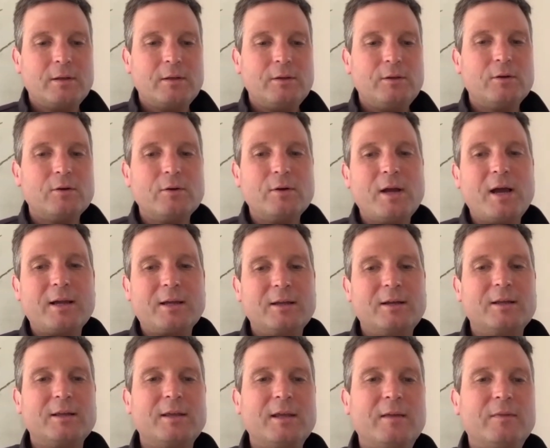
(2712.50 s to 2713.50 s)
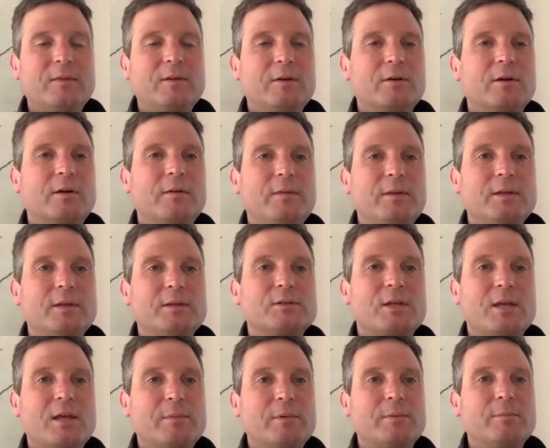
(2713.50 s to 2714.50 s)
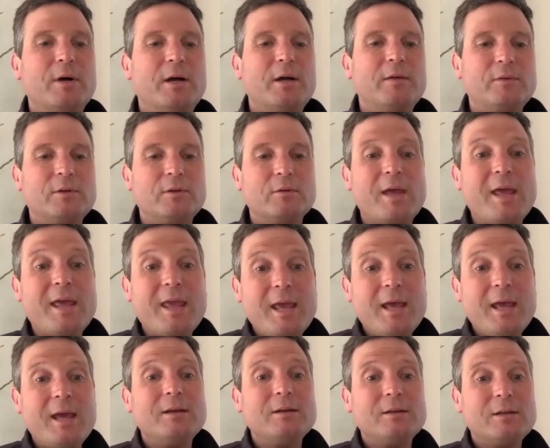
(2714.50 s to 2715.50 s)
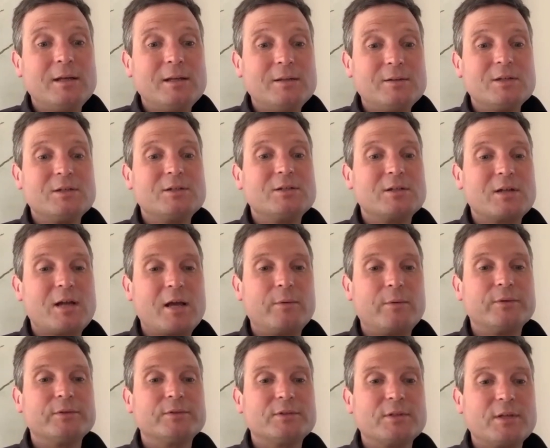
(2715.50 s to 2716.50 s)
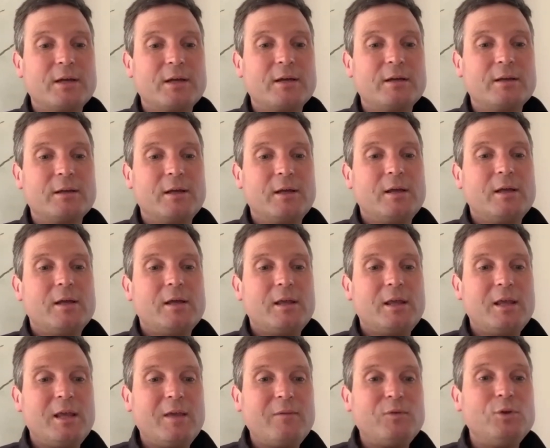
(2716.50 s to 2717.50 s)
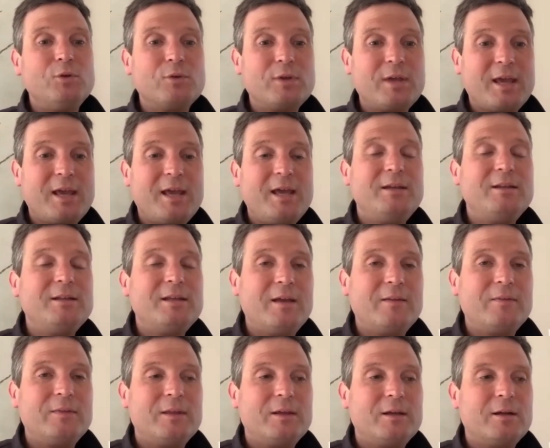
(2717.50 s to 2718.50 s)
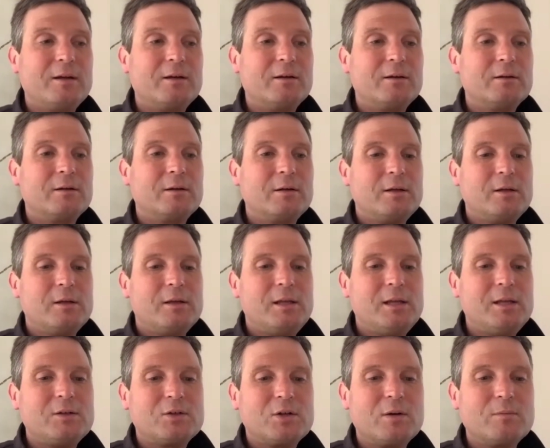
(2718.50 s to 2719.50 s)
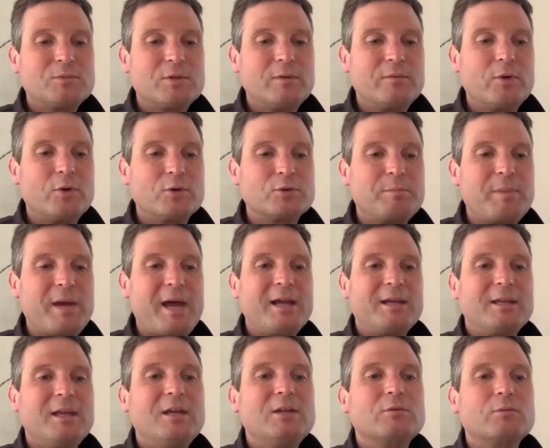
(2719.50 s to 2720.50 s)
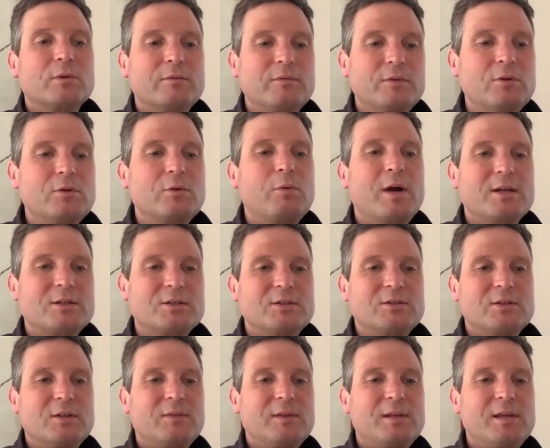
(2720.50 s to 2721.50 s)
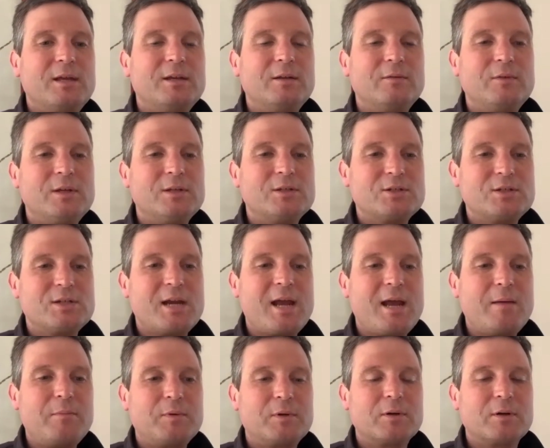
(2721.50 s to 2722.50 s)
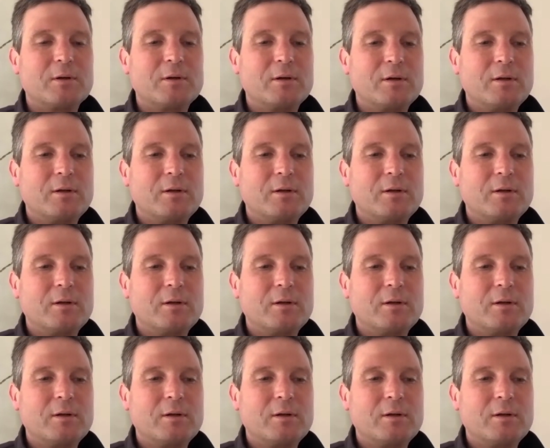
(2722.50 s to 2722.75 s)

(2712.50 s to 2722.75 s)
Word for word: you're not going to get there on the exam, in my view. And in addition, I will say, if you can get there in terms of those back-end review questions at the end of each chapter,